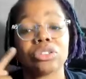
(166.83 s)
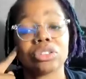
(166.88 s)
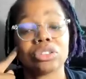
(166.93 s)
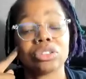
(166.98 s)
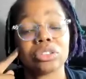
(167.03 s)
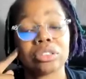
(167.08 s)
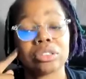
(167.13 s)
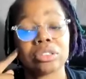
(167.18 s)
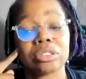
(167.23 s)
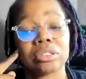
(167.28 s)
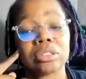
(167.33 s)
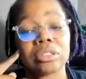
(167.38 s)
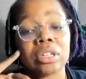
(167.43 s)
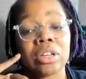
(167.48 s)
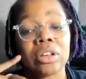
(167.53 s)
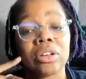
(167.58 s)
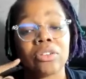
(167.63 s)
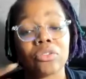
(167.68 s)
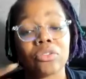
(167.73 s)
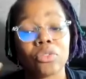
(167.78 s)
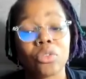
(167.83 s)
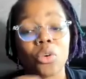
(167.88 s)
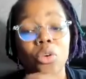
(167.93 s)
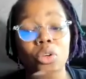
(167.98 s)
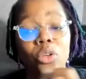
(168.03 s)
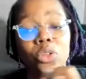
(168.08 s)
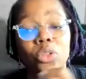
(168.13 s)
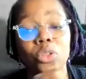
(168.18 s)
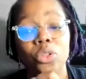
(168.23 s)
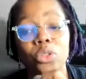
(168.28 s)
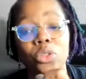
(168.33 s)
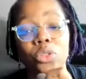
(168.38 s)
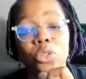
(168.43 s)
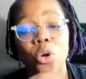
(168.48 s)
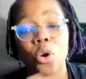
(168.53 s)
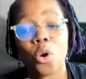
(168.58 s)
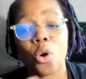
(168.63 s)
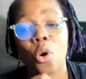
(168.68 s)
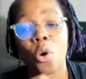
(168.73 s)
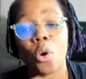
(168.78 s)
and his hope for peace
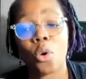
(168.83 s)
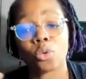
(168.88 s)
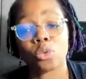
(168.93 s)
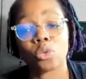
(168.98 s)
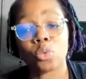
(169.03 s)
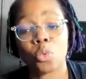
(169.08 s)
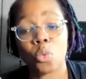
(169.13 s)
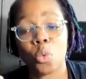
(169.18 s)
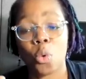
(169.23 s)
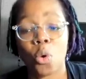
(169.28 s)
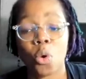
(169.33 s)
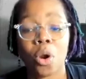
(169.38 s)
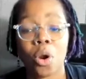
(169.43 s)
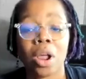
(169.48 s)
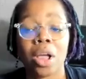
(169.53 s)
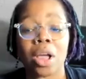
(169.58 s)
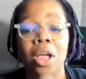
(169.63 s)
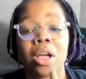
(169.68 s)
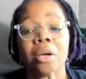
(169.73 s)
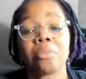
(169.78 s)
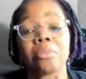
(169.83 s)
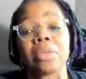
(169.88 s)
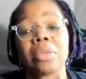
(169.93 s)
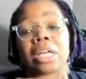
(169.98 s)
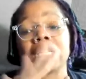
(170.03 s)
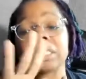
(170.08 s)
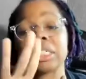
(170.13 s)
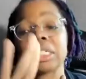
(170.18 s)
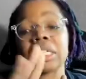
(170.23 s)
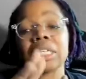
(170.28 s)
in this nuclear age.